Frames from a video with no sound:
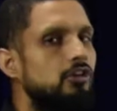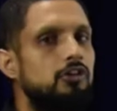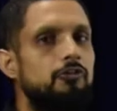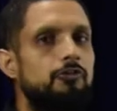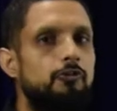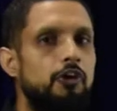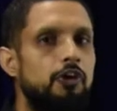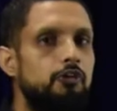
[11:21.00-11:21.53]

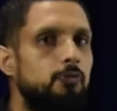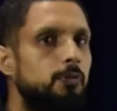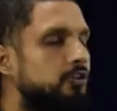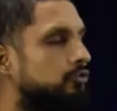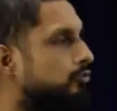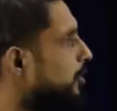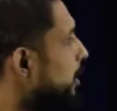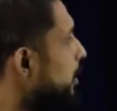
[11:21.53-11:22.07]
difference
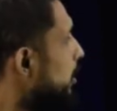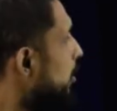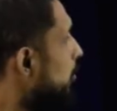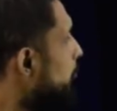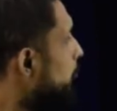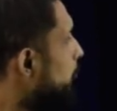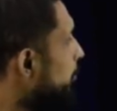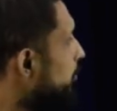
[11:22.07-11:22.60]
between
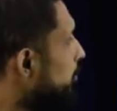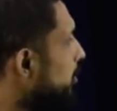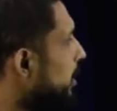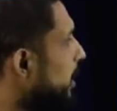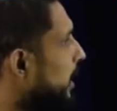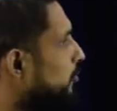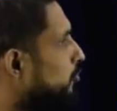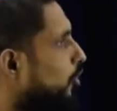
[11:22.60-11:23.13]
physical
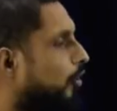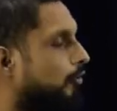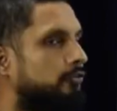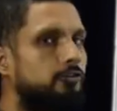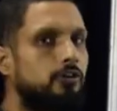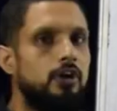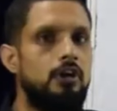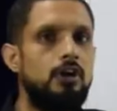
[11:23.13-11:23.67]

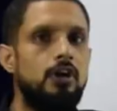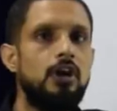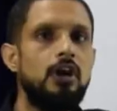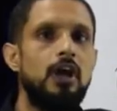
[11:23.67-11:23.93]
adsorption